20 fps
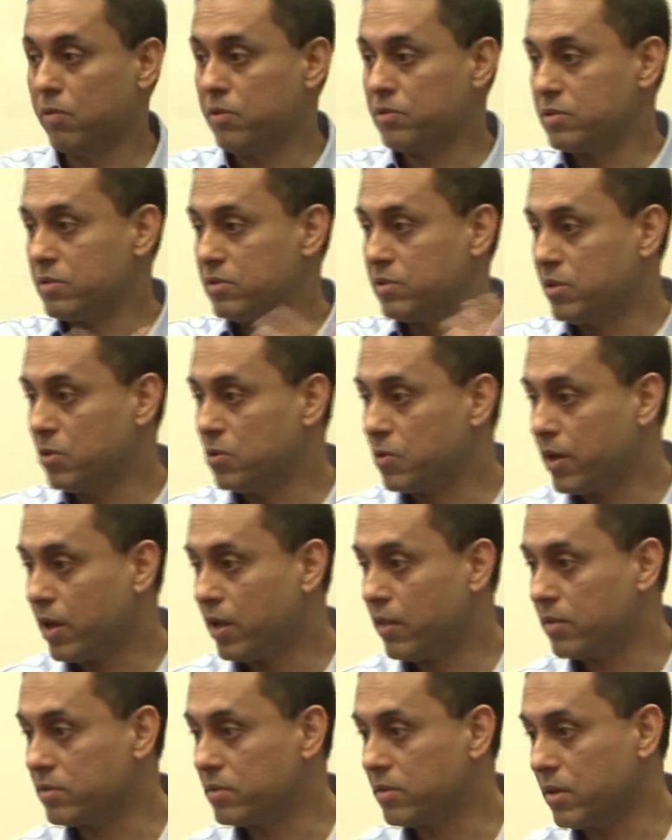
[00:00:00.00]
university in the
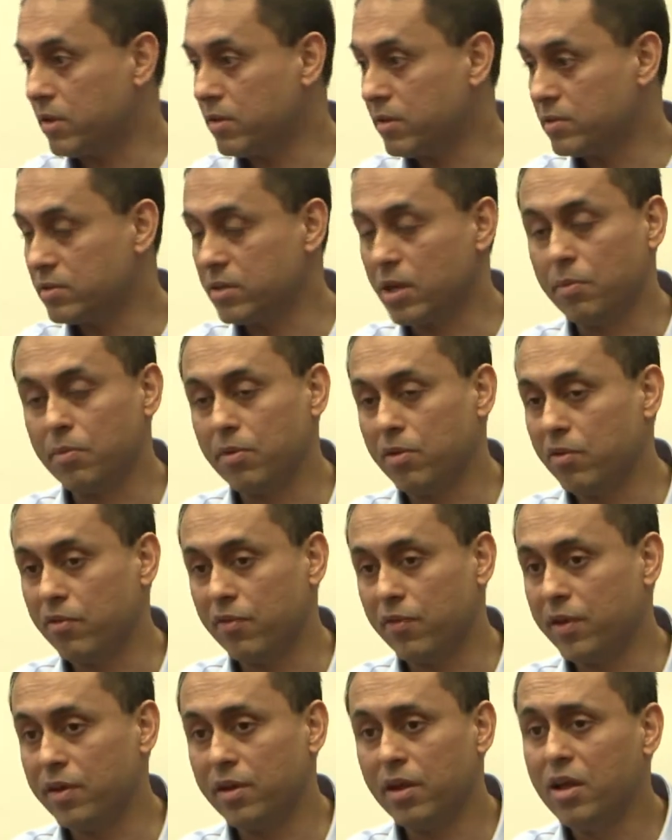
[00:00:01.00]
UK, that's another example
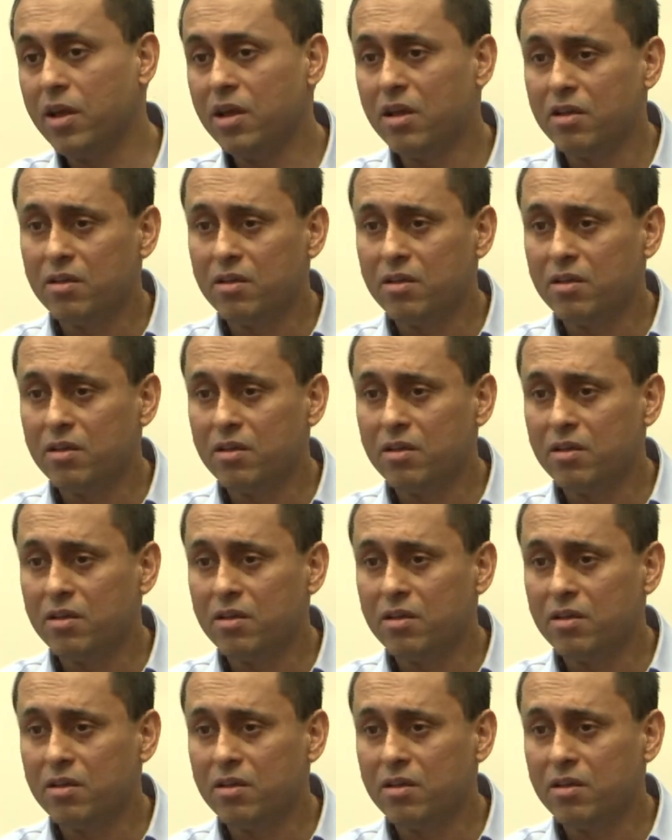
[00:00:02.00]
of it,